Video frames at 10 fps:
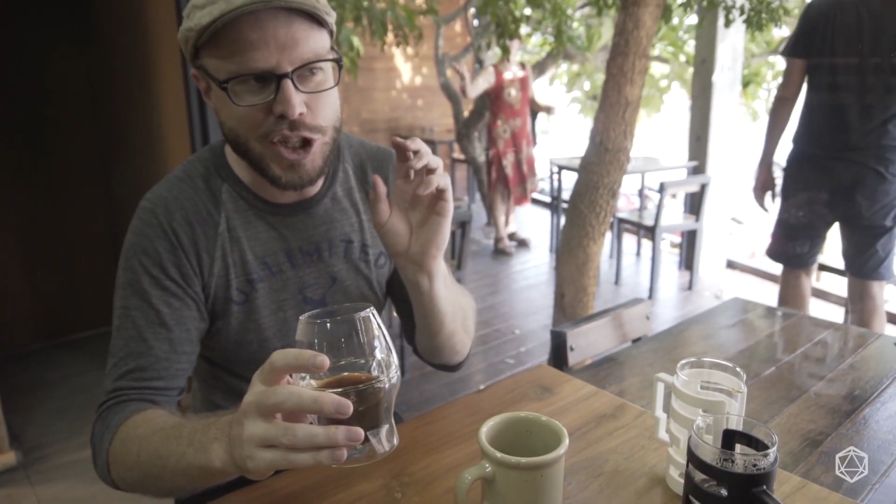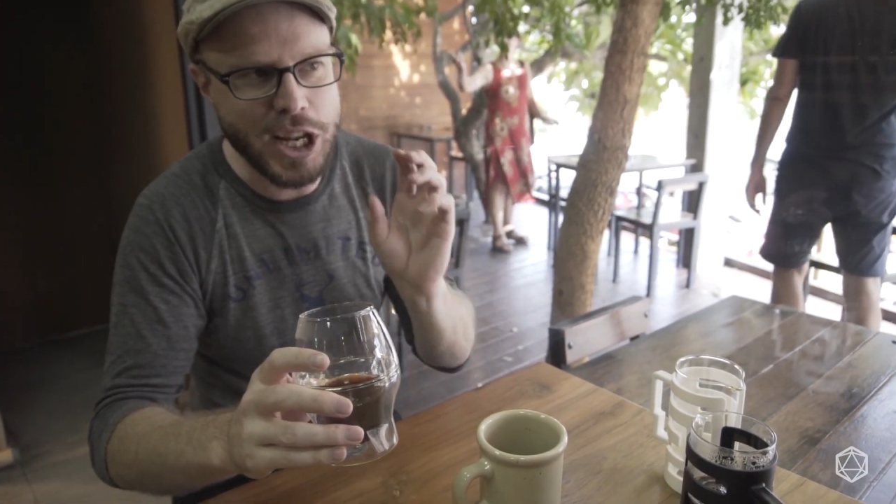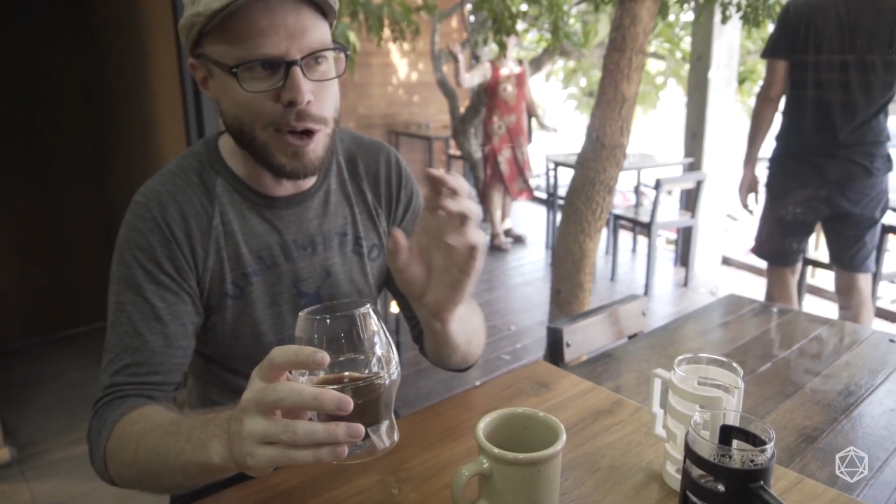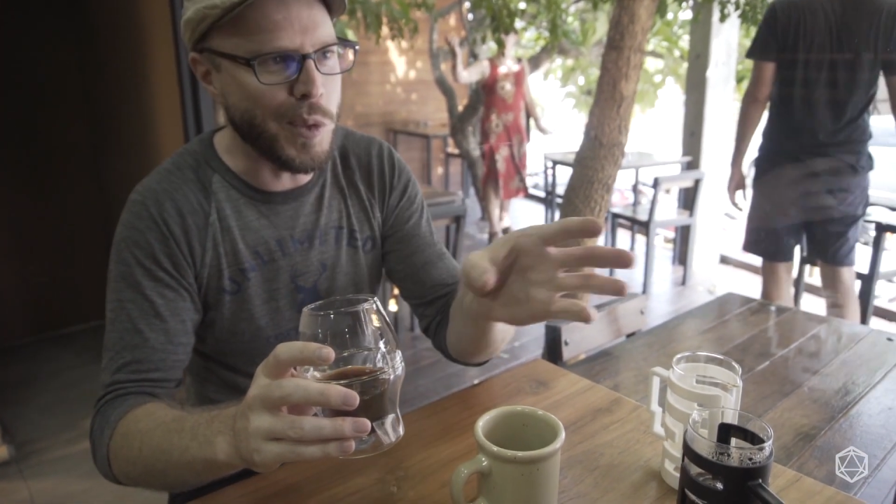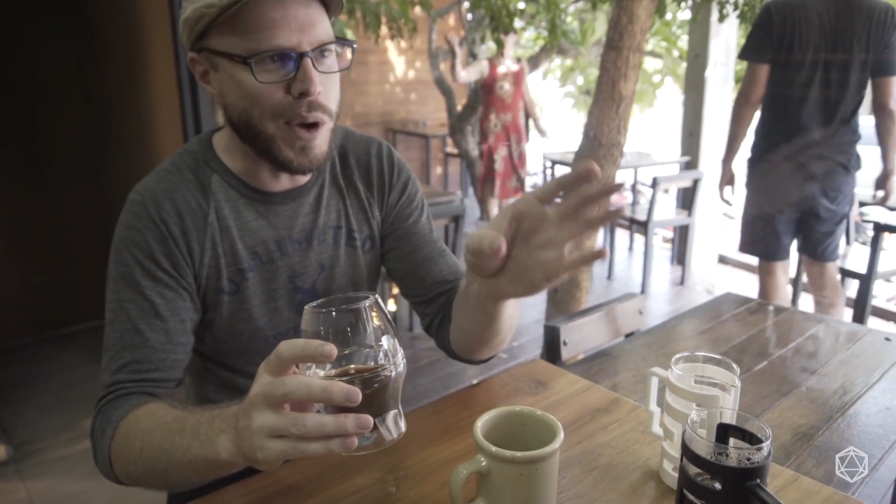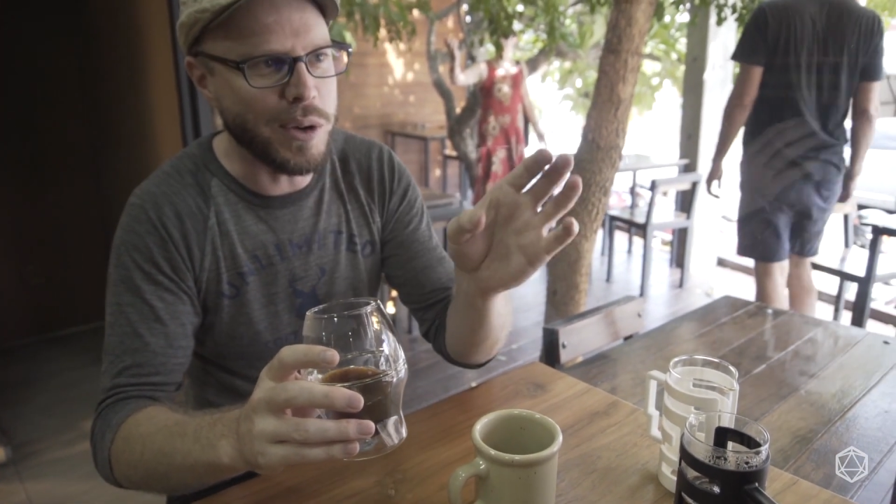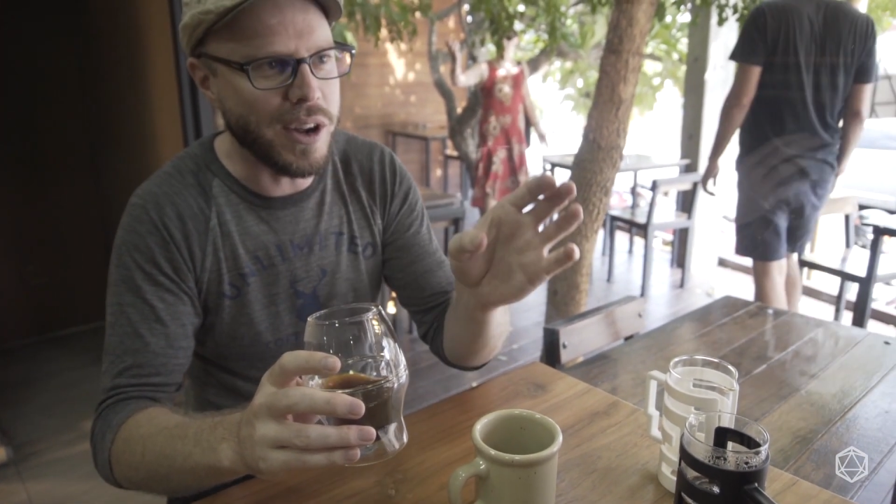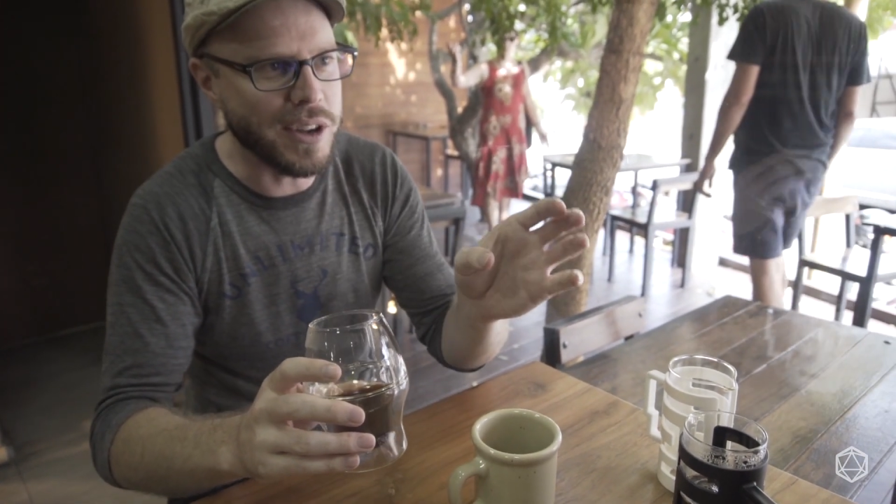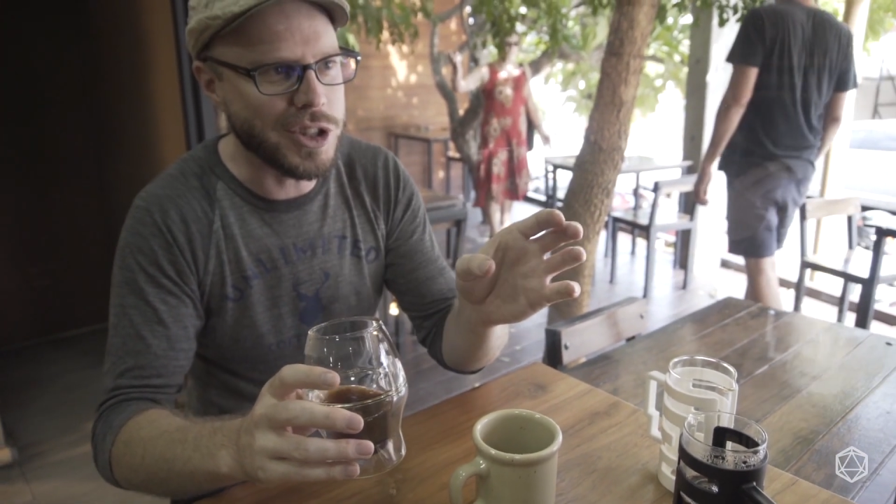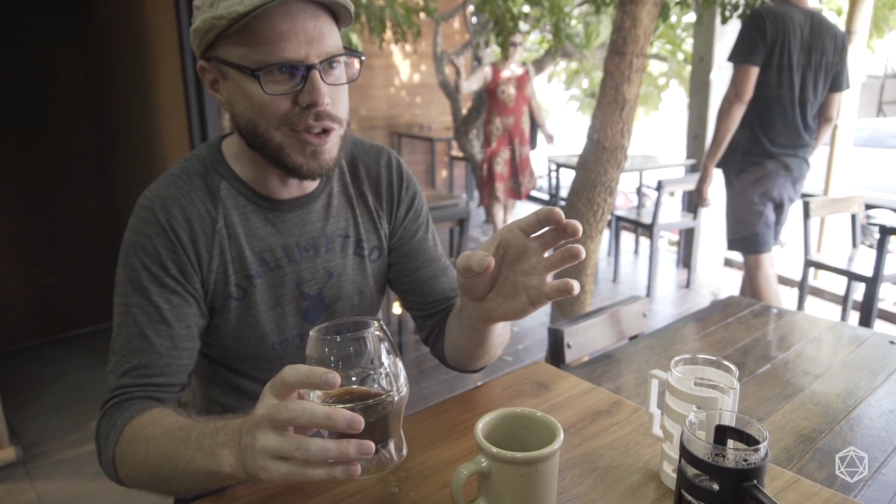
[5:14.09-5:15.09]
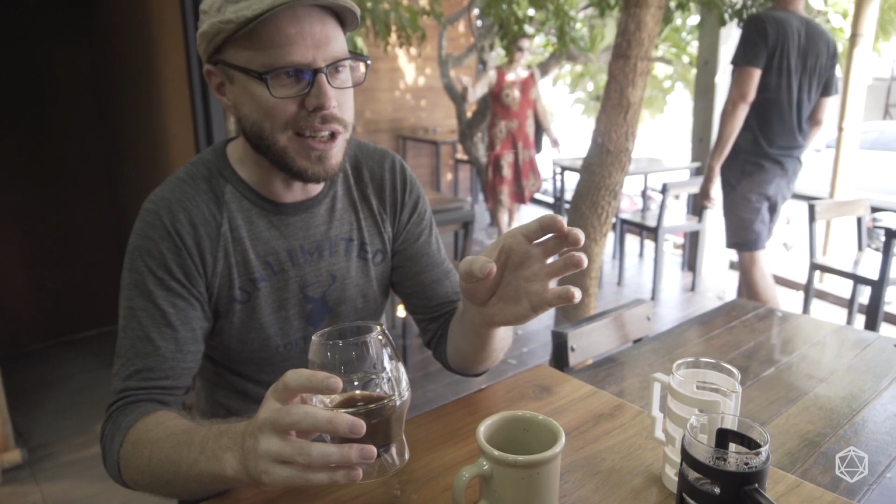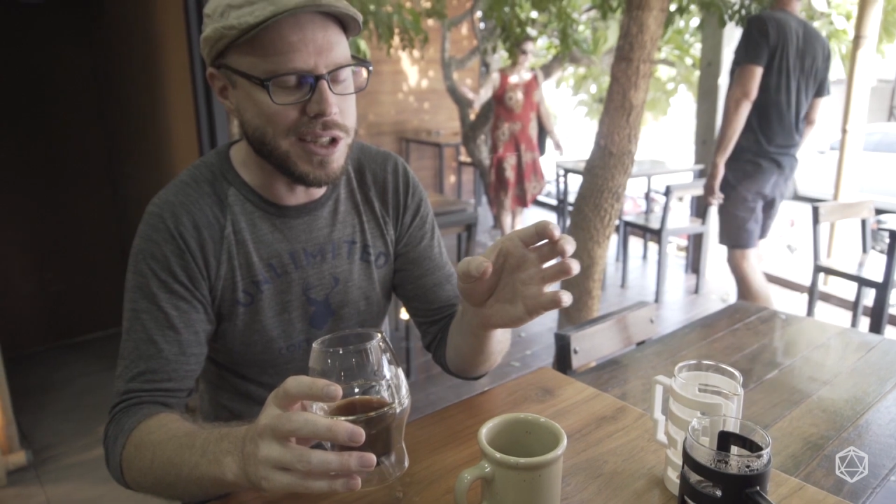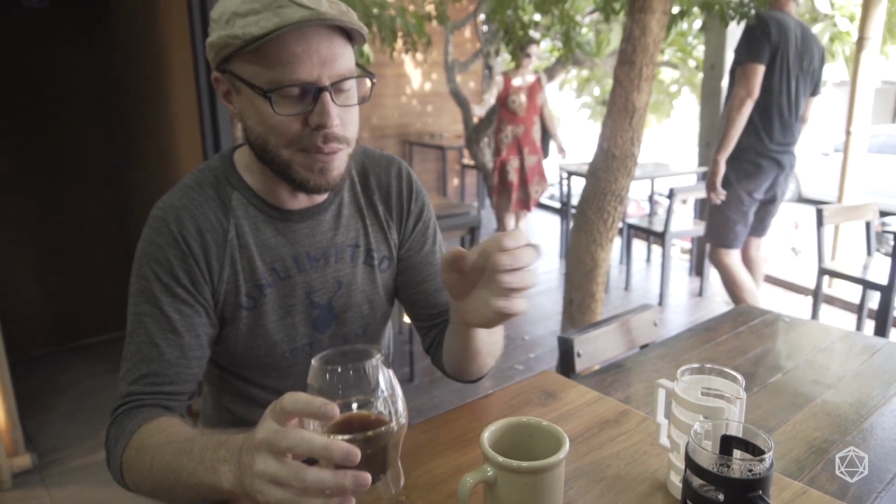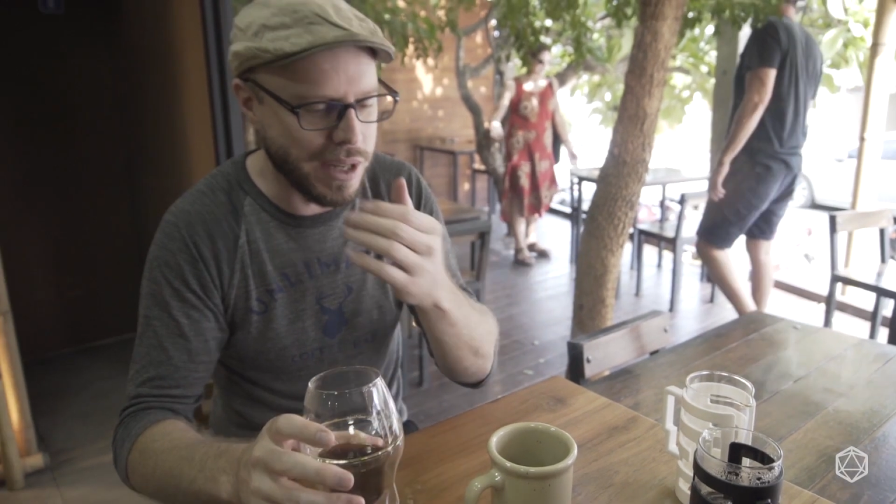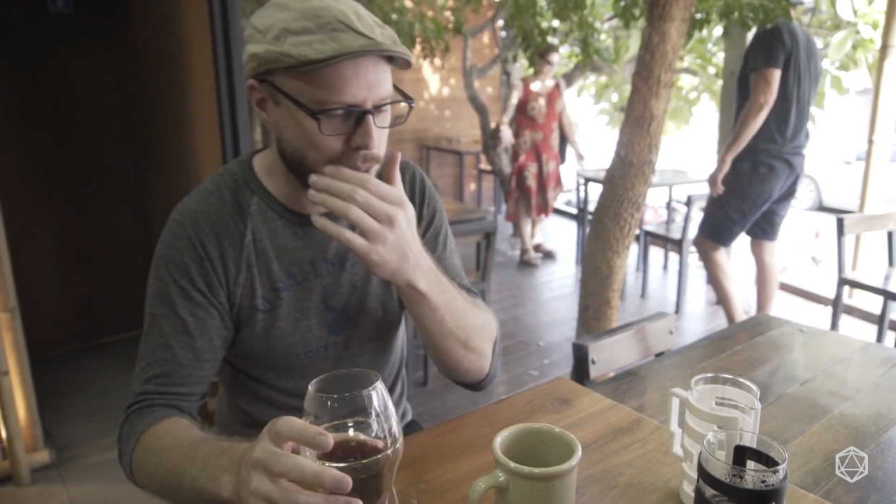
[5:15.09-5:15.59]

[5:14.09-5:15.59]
channel well going straight into